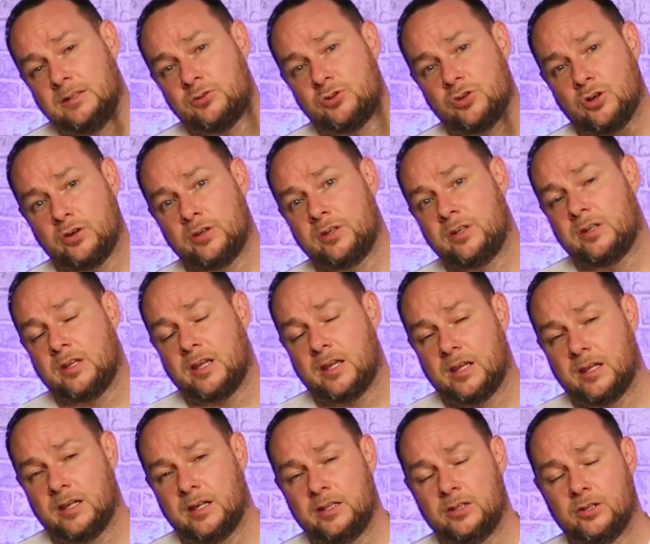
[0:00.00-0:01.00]
Join
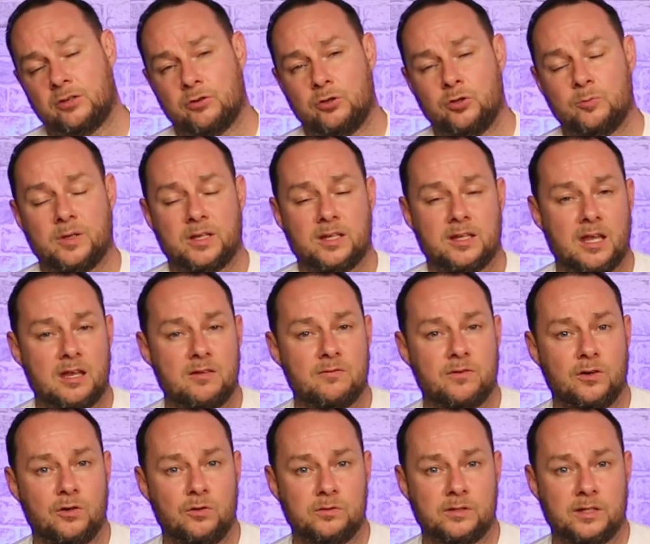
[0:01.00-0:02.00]
in the group and get
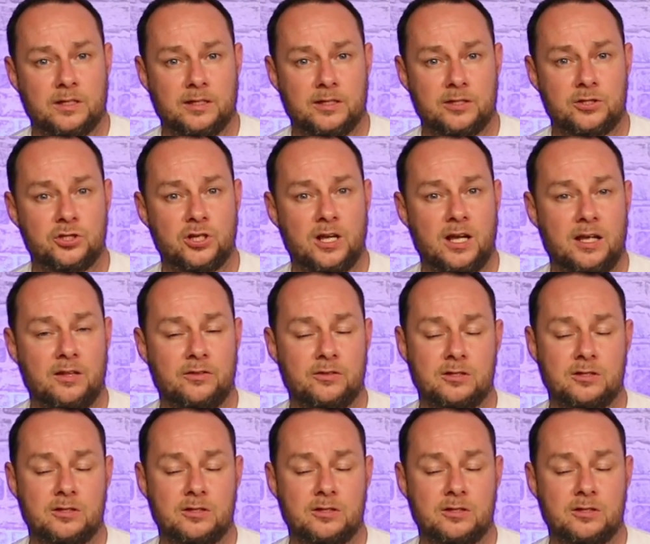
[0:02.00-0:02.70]
involved in the chat.